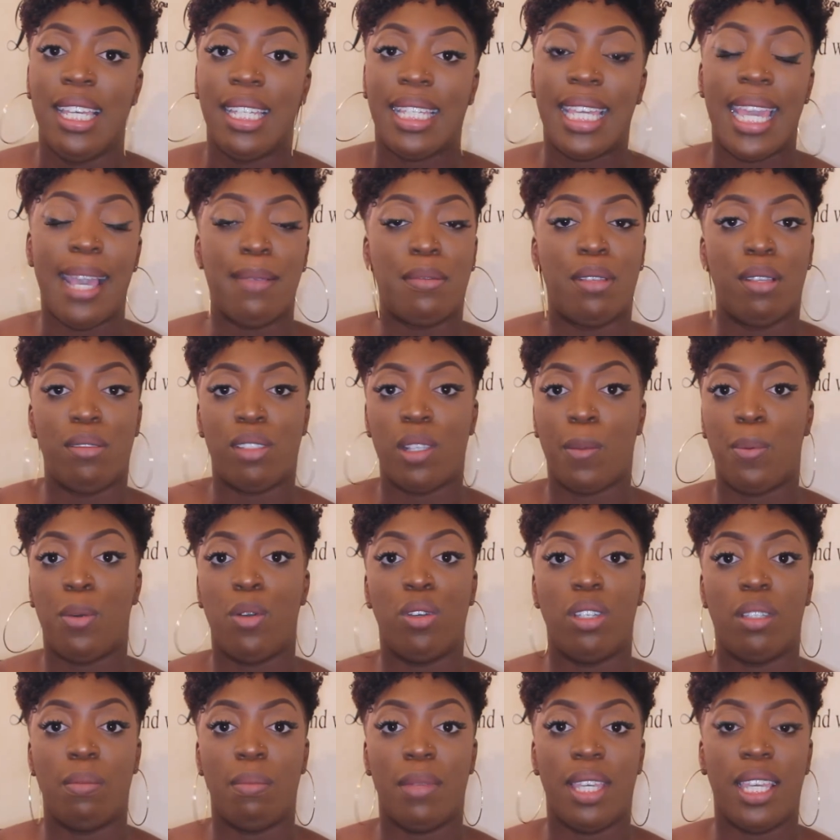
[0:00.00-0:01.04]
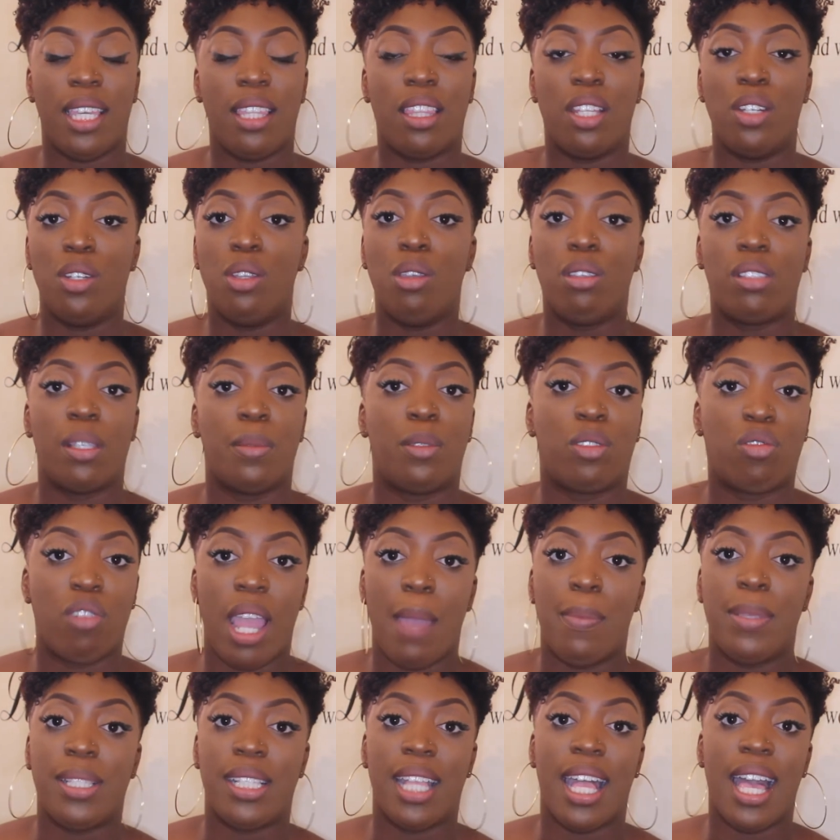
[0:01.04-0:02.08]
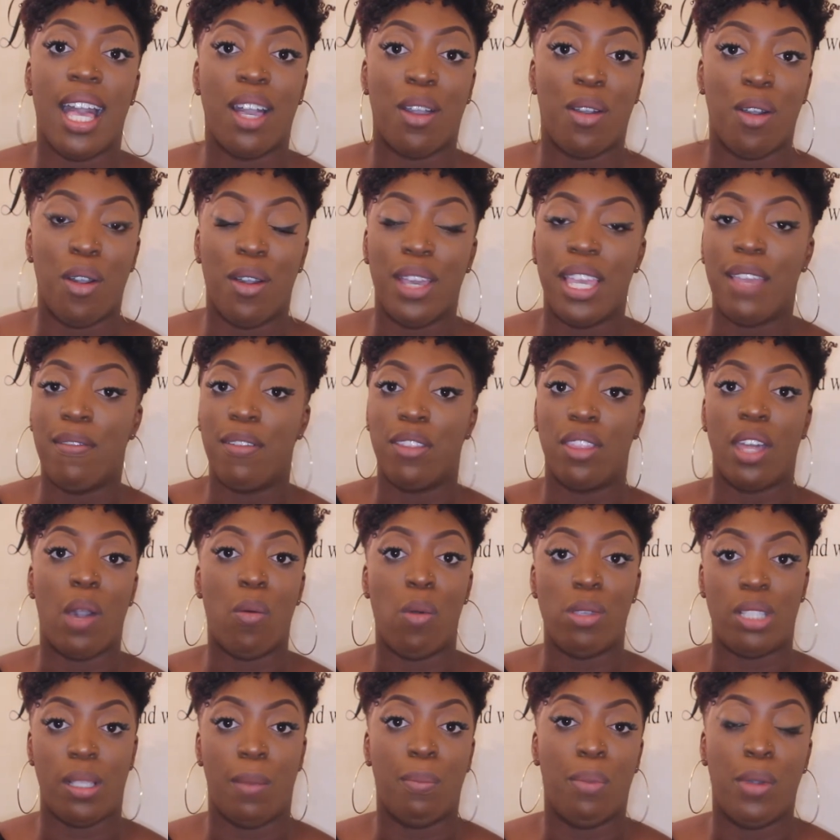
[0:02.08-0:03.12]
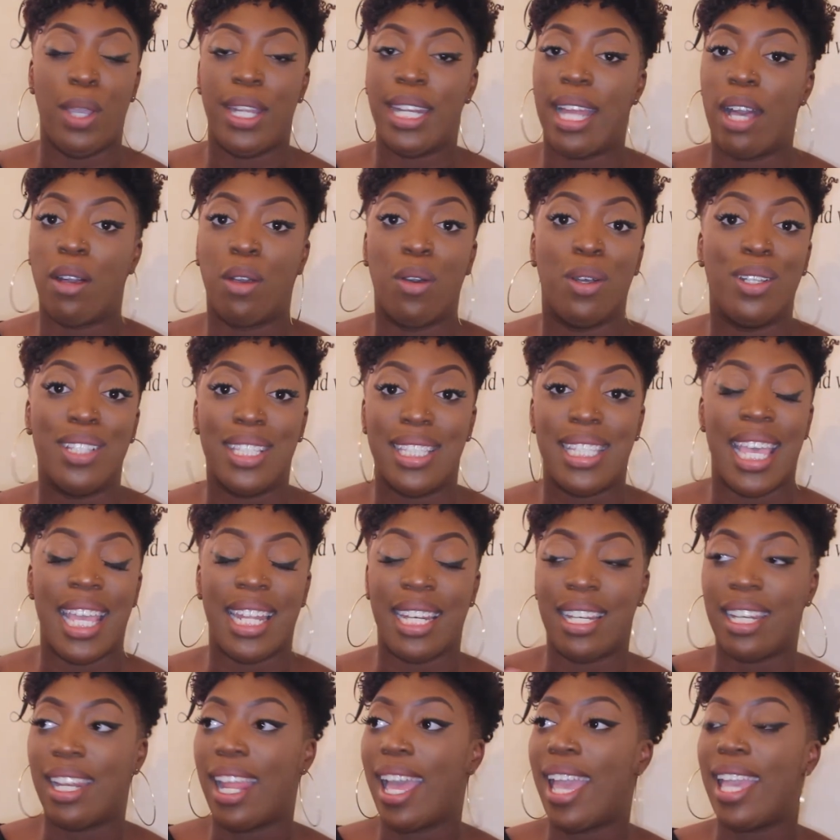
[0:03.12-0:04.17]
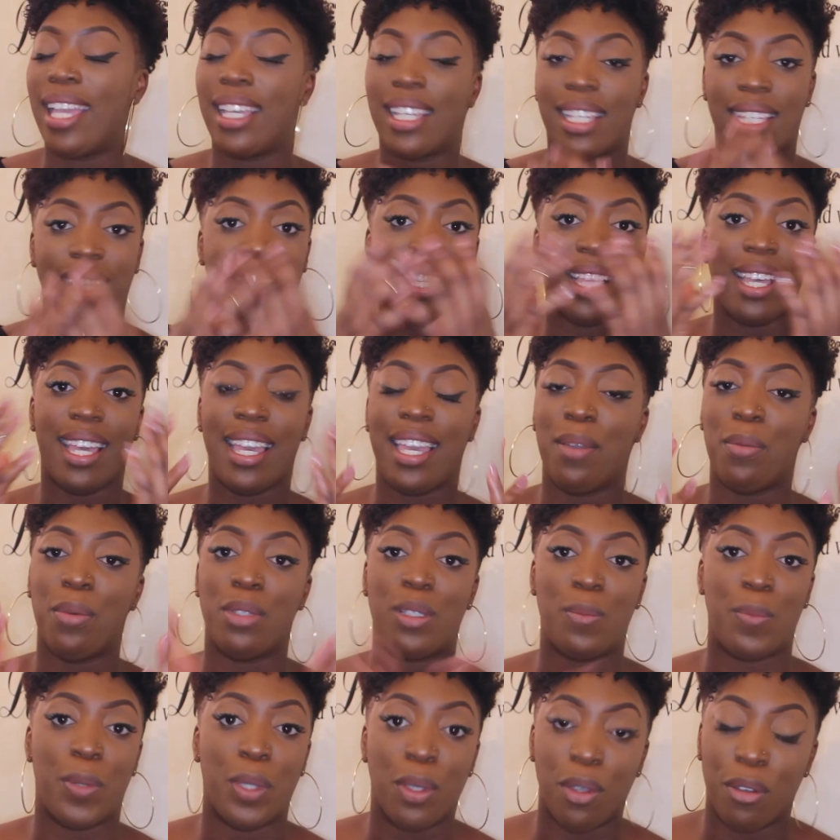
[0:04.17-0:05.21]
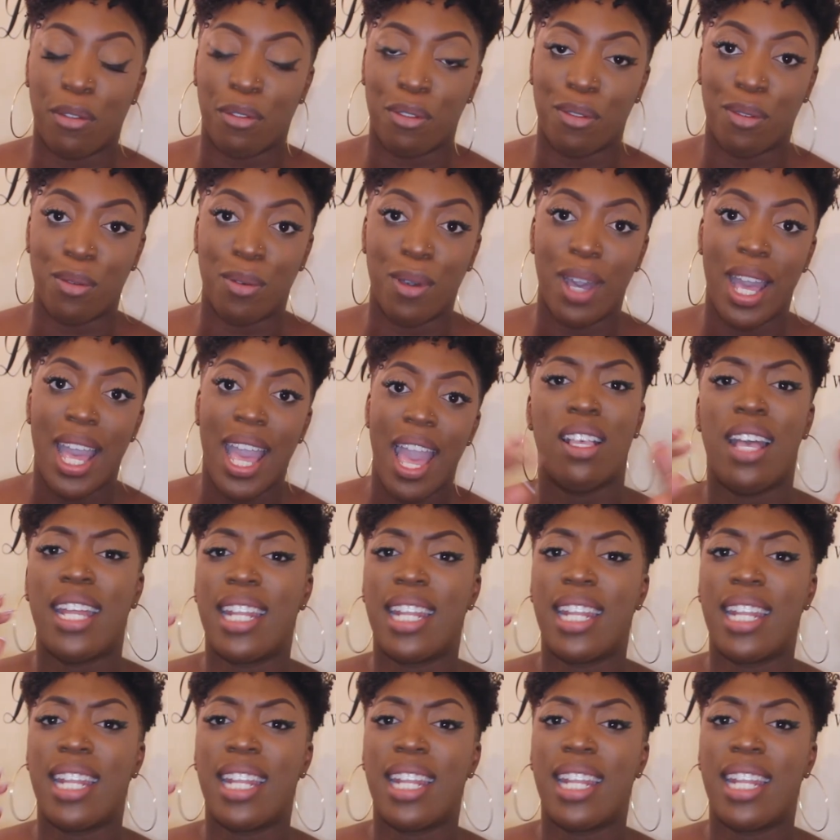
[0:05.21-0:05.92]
kept on supporting me. The new subscribers that I got, even though I wasn't putting out content, like, it was beautiful,